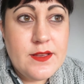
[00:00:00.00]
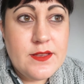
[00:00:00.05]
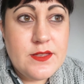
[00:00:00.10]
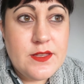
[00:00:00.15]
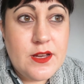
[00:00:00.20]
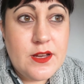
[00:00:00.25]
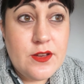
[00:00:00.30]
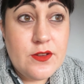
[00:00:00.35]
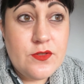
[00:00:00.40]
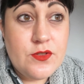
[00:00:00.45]

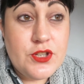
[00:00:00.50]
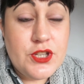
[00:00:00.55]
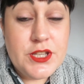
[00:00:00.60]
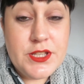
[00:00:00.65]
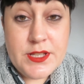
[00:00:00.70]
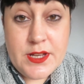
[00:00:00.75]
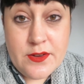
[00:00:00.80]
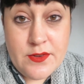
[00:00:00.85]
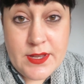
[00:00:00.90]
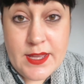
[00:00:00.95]
So
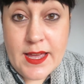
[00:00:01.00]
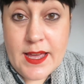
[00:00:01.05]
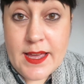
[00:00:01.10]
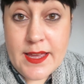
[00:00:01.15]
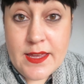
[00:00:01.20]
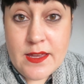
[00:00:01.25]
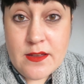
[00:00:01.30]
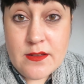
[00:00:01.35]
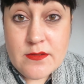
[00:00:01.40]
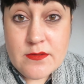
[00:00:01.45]
she's
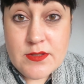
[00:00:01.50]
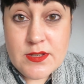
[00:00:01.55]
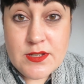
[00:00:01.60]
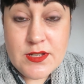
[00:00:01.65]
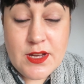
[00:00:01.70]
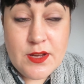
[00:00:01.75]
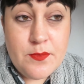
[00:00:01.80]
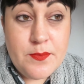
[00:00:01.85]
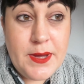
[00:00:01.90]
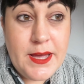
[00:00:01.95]
okay, so
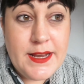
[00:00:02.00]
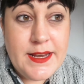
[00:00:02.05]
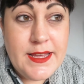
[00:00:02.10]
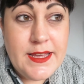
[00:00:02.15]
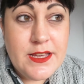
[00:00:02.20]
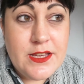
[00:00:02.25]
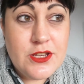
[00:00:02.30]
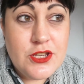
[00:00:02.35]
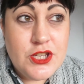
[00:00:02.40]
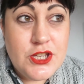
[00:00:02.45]
don't
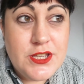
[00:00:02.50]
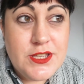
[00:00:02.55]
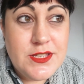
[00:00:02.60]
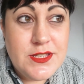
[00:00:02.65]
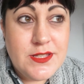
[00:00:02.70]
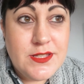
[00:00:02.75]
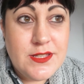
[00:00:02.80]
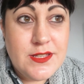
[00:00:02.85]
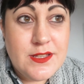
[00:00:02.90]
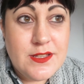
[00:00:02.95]
panic.
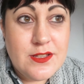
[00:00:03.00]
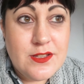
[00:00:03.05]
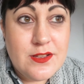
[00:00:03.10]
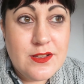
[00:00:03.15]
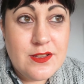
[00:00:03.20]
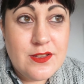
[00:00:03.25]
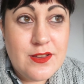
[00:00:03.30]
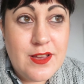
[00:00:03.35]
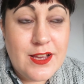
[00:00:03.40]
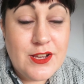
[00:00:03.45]
She's,
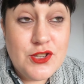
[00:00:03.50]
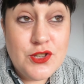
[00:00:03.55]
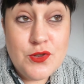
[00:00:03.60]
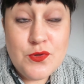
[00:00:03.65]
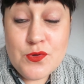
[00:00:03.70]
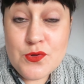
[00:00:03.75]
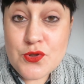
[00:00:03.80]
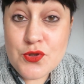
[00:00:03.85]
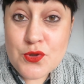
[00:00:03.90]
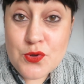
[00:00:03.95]
as
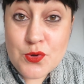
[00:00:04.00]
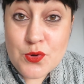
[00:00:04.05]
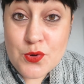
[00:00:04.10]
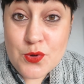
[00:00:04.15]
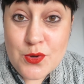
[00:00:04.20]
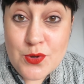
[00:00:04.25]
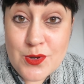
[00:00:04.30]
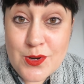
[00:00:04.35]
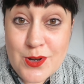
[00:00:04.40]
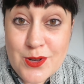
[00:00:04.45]
you
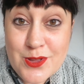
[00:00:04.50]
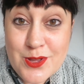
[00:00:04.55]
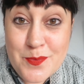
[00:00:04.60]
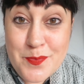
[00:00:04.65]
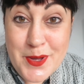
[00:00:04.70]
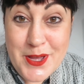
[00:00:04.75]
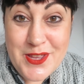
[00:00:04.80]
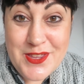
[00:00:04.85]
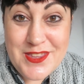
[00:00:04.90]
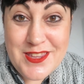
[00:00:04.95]
saw on the
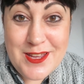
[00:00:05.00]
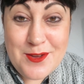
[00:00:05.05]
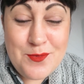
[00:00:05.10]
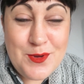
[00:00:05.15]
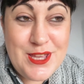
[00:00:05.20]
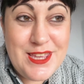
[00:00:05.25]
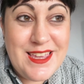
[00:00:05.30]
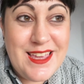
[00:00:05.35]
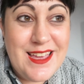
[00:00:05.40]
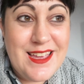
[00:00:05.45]
birthday
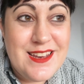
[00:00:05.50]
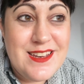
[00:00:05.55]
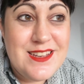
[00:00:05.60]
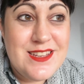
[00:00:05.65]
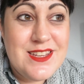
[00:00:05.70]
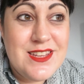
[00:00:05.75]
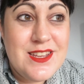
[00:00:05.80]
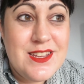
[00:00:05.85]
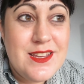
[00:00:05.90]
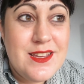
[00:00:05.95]

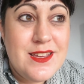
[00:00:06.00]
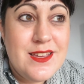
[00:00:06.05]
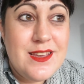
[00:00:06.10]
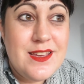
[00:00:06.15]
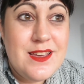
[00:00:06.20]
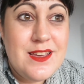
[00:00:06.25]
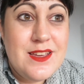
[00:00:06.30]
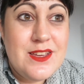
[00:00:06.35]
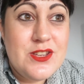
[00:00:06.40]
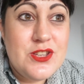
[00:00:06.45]
weekend,
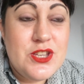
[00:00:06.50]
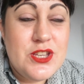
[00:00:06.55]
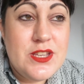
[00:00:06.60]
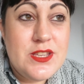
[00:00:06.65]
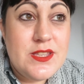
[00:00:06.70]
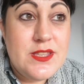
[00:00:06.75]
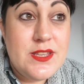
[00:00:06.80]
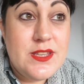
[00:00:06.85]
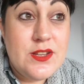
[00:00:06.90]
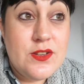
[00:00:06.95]

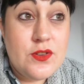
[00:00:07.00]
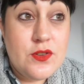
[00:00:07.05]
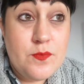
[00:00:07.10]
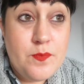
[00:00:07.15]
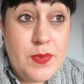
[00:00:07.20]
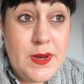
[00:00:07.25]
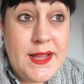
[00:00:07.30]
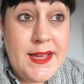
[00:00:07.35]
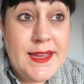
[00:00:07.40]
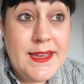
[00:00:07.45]
she's in a
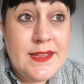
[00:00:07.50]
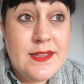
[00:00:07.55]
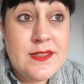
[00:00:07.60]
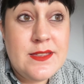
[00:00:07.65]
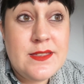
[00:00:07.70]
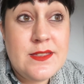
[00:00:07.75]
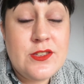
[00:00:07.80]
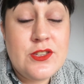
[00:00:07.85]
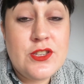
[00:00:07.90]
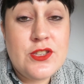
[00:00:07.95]
good
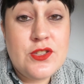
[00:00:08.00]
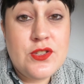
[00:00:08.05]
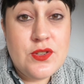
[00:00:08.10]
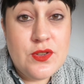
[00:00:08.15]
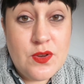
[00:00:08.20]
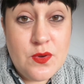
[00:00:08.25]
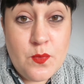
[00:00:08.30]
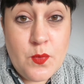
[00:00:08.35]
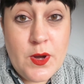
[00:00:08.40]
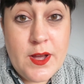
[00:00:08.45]
place, she's
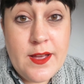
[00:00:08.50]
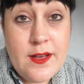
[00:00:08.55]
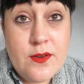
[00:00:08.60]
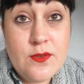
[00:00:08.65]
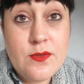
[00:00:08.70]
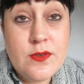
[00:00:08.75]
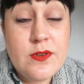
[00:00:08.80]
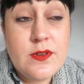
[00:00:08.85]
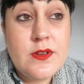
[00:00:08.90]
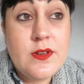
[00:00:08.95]
doing
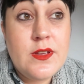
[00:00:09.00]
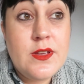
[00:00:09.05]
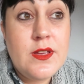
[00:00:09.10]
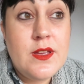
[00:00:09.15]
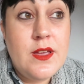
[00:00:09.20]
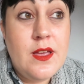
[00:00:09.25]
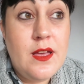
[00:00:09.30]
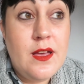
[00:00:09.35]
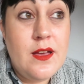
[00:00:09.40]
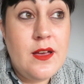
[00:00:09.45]
well.
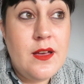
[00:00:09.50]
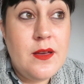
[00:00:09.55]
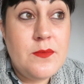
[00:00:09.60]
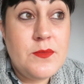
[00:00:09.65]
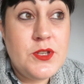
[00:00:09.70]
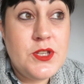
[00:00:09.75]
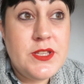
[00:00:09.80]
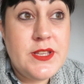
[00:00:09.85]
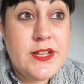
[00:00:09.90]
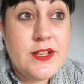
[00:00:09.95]
Um,
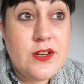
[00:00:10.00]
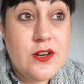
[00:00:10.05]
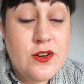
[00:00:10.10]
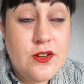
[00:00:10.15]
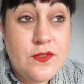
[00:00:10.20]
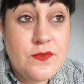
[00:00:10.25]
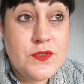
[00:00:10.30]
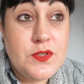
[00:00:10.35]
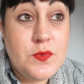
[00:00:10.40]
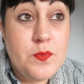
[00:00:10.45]
she's had a
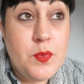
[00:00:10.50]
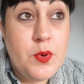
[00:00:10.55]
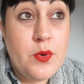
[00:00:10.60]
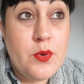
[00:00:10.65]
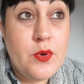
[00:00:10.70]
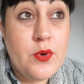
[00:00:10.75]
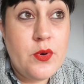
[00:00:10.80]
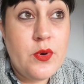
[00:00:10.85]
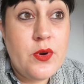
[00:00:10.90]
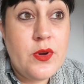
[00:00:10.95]
lot of
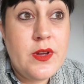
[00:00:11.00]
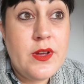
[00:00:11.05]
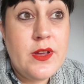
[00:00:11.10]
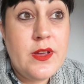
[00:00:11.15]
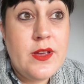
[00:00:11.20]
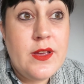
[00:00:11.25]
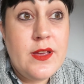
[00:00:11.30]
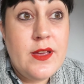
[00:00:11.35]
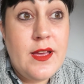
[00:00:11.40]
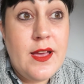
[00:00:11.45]
support
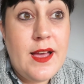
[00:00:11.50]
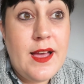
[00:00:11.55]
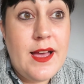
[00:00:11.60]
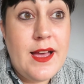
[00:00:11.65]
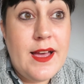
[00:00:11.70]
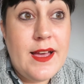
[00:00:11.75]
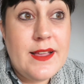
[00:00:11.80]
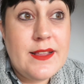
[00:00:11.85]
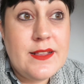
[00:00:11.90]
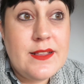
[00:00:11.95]

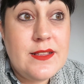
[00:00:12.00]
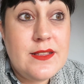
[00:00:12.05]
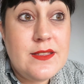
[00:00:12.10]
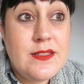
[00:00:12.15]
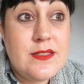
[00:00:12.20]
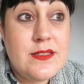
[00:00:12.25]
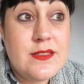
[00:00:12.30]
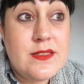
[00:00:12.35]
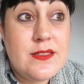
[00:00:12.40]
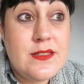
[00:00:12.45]

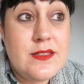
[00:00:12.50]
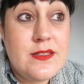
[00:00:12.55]
and